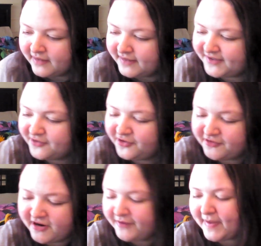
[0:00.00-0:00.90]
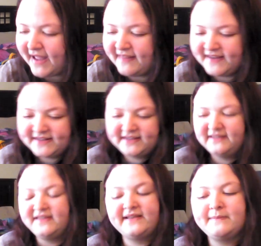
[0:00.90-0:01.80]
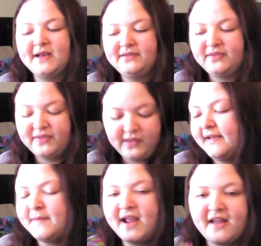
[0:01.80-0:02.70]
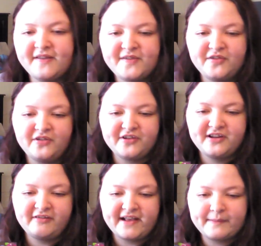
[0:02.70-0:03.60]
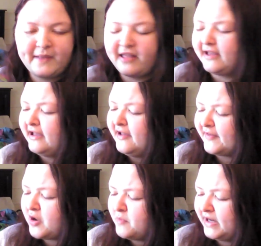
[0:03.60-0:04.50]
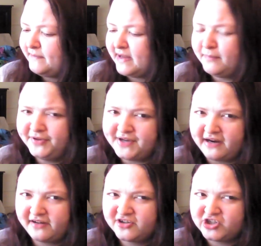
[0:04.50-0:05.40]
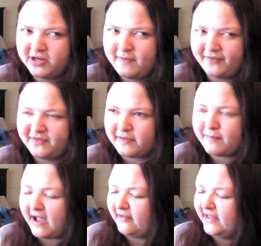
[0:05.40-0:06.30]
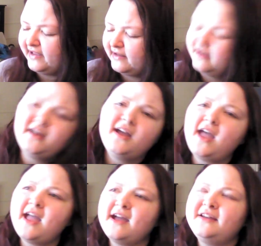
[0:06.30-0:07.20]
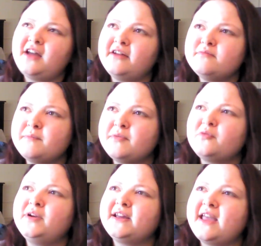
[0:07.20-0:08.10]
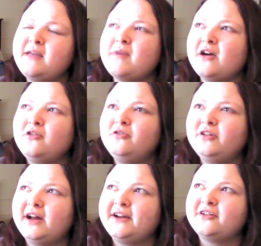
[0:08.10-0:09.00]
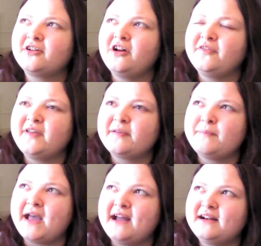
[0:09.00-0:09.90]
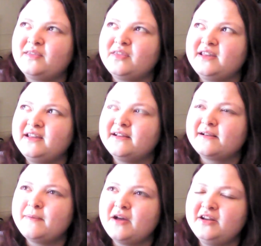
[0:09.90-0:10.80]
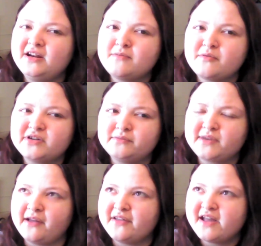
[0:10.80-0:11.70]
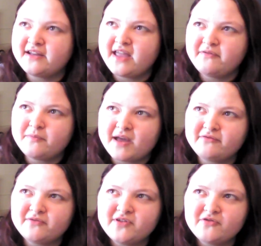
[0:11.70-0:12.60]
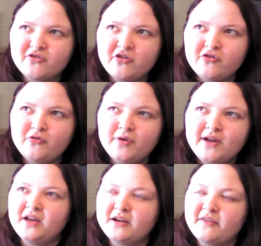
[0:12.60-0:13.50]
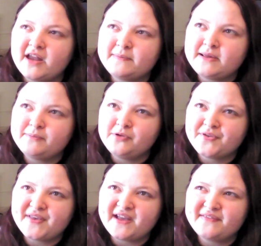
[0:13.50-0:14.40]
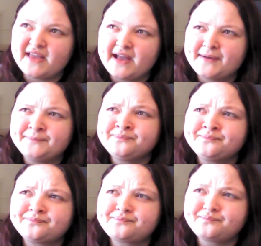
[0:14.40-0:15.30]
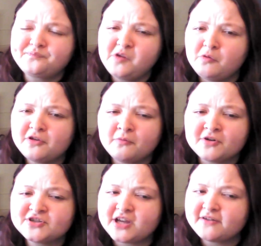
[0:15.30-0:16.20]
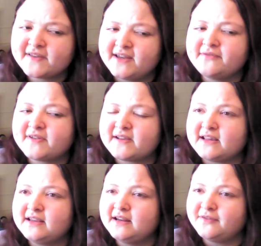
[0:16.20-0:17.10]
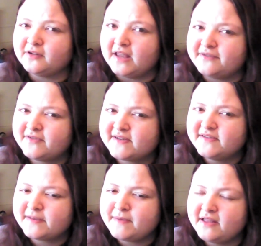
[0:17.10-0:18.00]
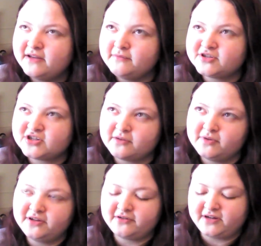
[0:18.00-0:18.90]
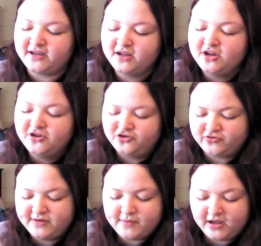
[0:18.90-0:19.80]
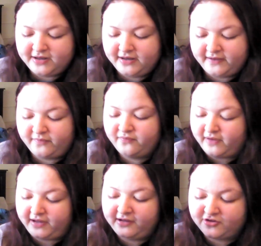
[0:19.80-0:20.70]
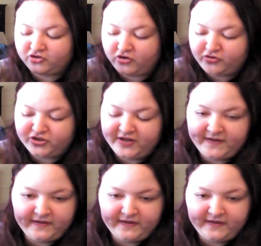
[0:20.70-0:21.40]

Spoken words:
Another Holy Grail palette this month is my Alice of the Looking Glass palette. So many people talked shit about this palette, and I remember when it came out, I heard all these bad things about it. I remember Talia gave it bad reviews too, and a lot of people said that one of the worst shadows they'd ever seen in their life was in this palette, which I will agree. Dream On is fucking atrocious.